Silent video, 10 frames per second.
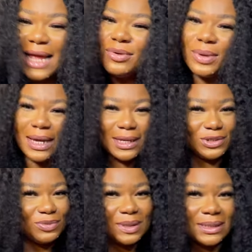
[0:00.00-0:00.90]
I know we
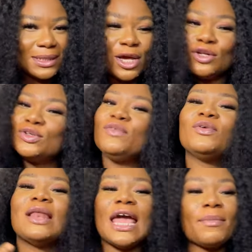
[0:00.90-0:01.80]
can do it. So if
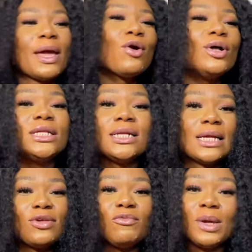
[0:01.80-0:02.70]
you like my content and
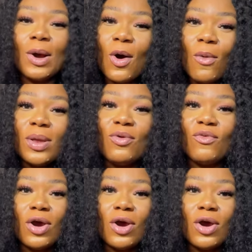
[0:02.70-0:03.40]
you keep coming over